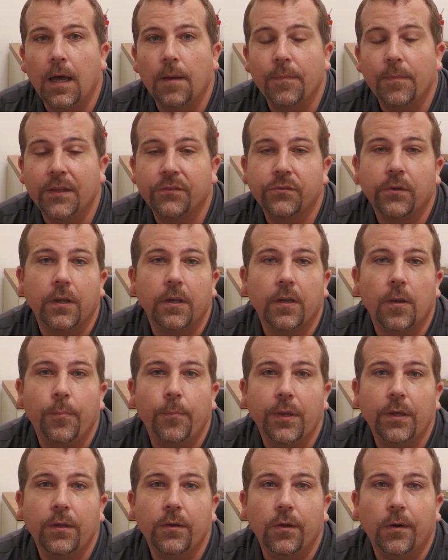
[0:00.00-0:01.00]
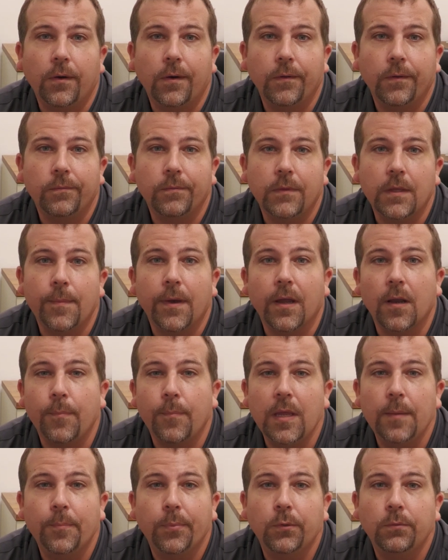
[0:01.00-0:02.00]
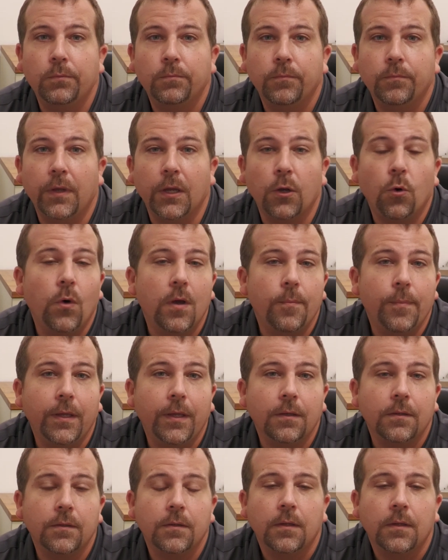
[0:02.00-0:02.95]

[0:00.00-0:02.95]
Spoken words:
That's going to depend on the amount of people, equipment,